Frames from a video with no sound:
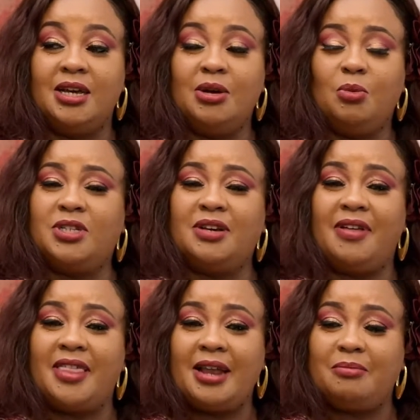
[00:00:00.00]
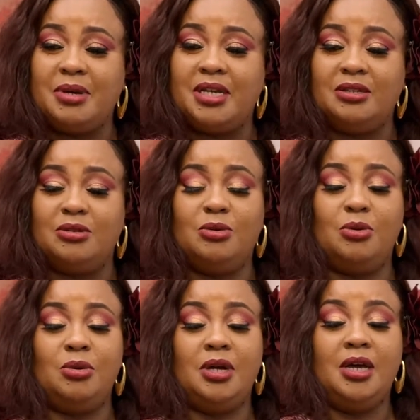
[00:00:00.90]
whatever that means, you
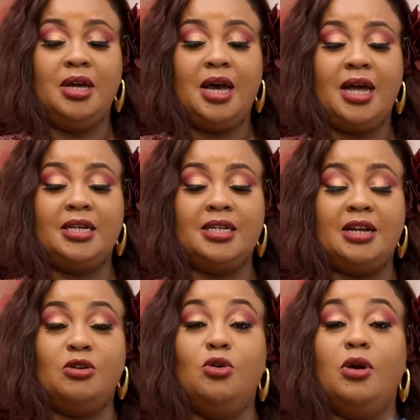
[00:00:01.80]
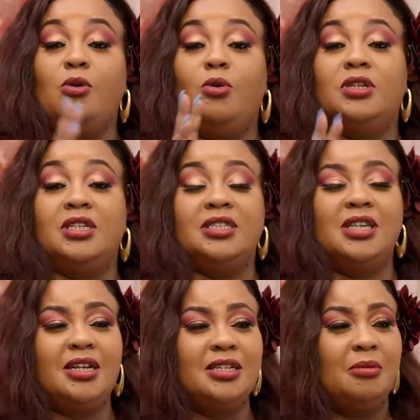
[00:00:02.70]
know. And growing old is
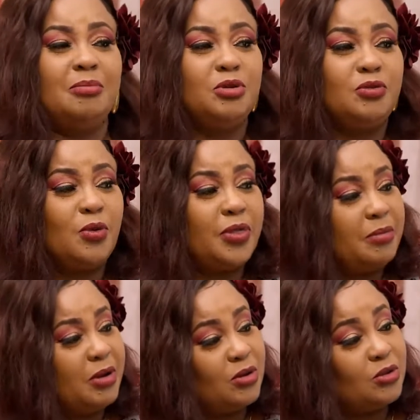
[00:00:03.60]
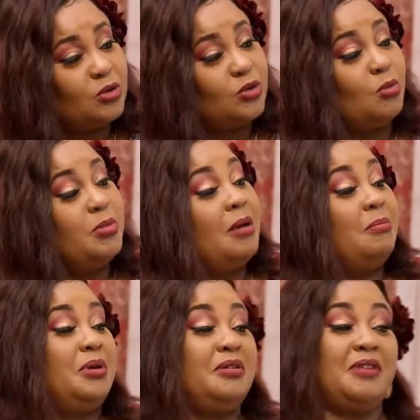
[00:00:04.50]
such a beautiful thing, because also me, I'm
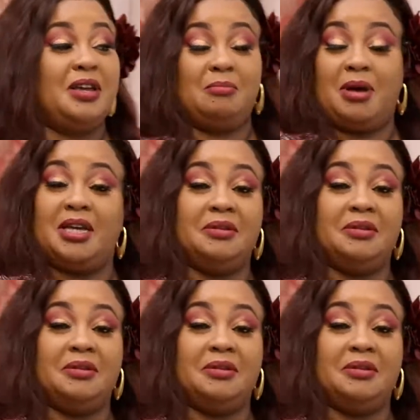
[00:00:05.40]
braver in